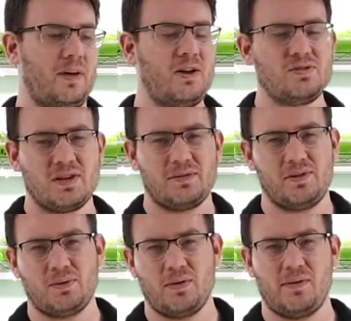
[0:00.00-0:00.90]
I used to give
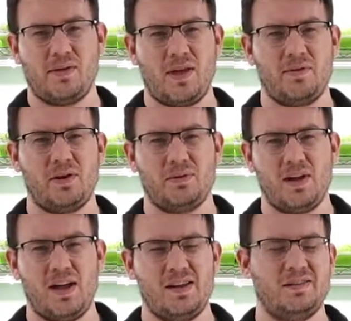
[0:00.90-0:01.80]
it to her every other
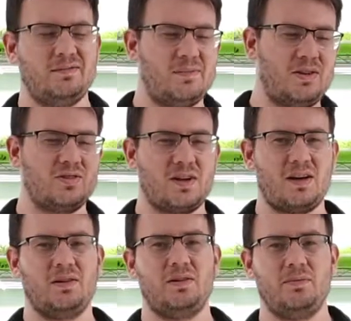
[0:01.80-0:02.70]
day, and it just
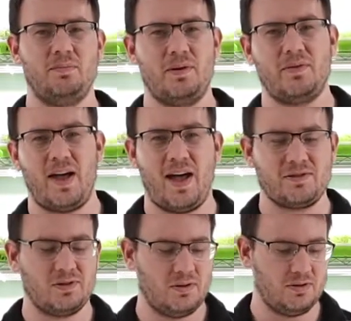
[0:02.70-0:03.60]
got a little bit of a
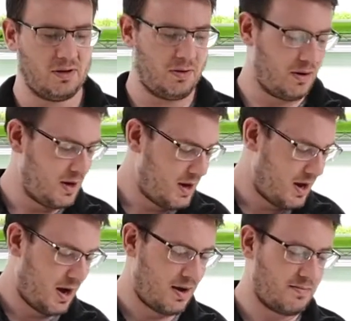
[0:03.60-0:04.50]
hassle. So
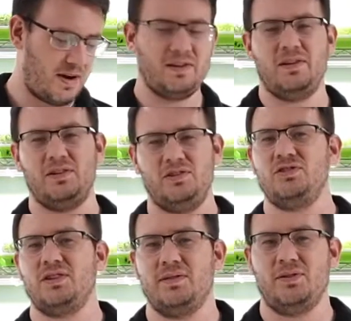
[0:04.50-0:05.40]
I literally
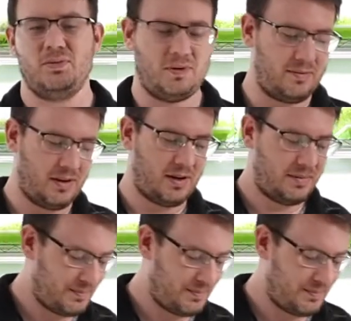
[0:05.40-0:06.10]
just give it to it every day.